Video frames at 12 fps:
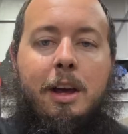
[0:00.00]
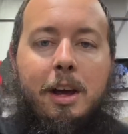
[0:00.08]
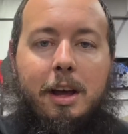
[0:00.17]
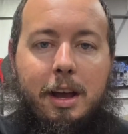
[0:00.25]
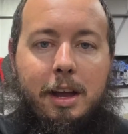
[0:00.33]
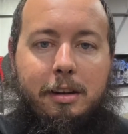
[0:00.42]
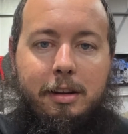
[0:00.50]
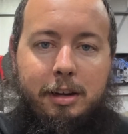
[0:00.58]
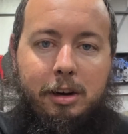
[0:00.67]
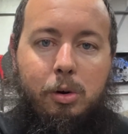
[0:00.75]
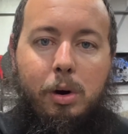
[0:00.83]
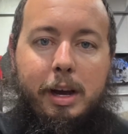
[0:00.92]
and
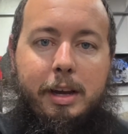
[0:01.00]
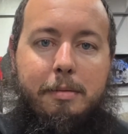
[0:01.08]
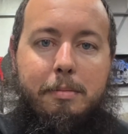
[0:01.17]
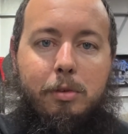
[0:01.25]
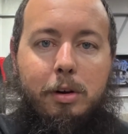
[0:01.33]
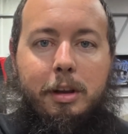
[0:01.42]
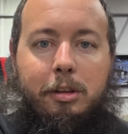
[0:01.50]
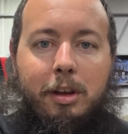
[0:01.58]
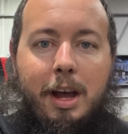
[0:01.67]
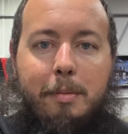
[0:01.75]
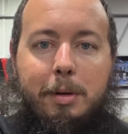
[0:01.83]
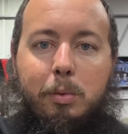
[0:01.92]
didn't quite run the
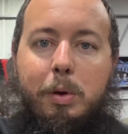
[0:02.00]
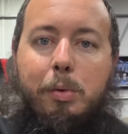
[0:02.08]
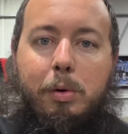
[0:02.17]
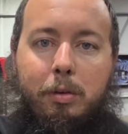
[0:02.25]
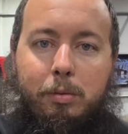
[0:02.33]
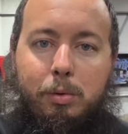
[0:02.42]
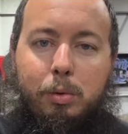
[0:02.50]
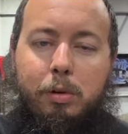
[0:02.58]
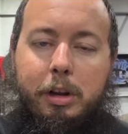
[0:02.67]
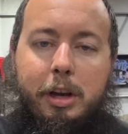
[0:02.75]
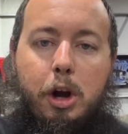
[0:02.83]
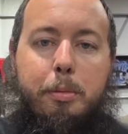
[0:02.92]
time that we were
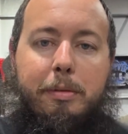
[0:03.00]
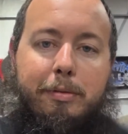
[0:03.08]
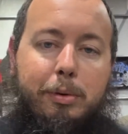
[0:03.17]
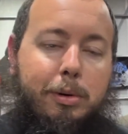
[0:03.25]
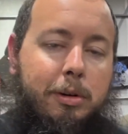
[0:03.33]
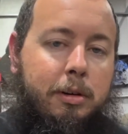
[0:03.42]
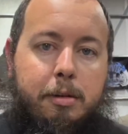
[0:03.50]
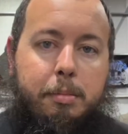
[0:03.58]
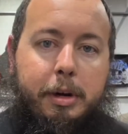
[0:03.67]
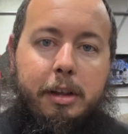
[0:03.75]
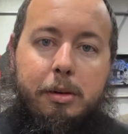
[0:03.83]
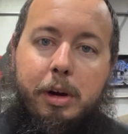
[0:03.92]
really hoping for.
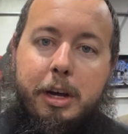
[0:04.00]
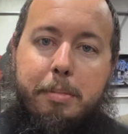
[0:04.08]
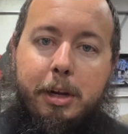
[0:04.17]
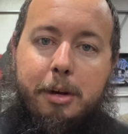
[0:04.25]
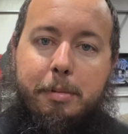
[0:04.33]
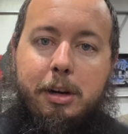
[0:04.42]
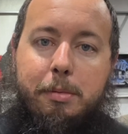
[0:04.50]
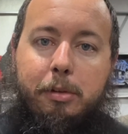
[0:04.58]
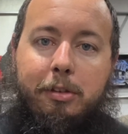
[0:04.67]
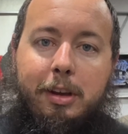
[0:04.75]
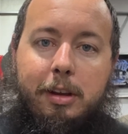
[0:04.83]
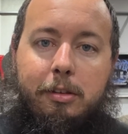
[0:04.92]
But either way, picked up a couple
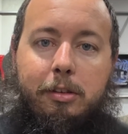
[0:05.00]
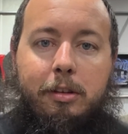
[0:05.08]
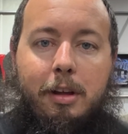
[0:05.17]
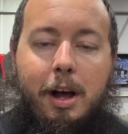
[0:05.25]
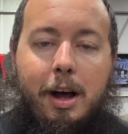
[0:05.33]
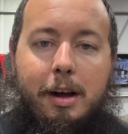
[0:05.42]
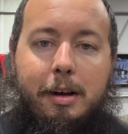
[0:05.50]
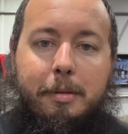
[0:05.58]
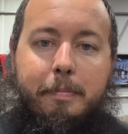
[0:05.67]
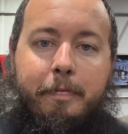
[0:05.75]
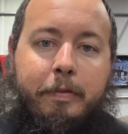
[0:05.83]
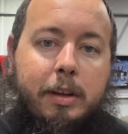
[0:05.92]
tenths.
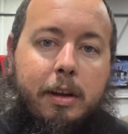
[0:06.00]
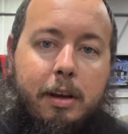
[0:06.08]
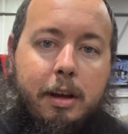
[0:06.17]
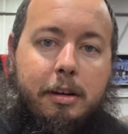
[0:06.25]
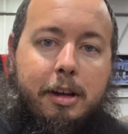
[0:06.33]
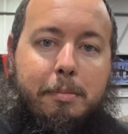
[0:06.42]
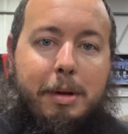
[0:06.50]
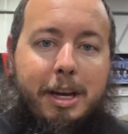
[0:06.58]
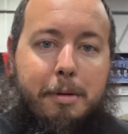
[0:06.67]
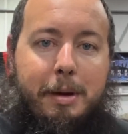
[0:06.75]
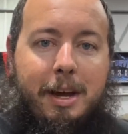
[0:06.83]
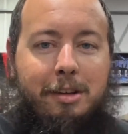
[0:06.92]
He did make
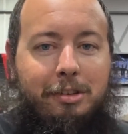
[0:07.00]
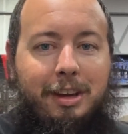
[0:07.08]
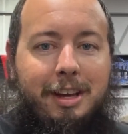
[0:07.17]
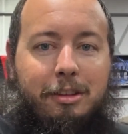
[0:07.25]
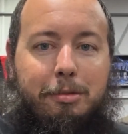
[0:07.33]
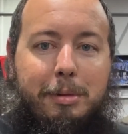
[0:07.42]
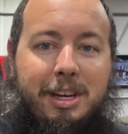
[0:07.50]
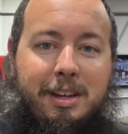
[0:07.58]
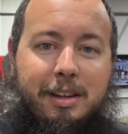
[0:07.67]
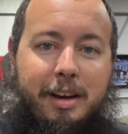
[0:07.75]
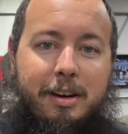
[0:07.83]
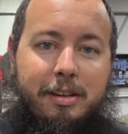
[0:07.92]
a pass against me
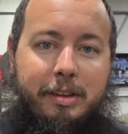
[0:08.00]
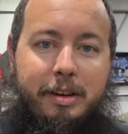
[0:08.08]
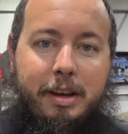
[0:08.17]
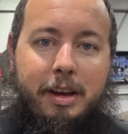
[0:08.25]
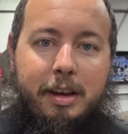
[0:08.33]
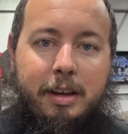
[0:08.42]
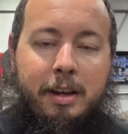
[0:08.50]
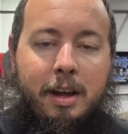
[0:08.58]
later in the day.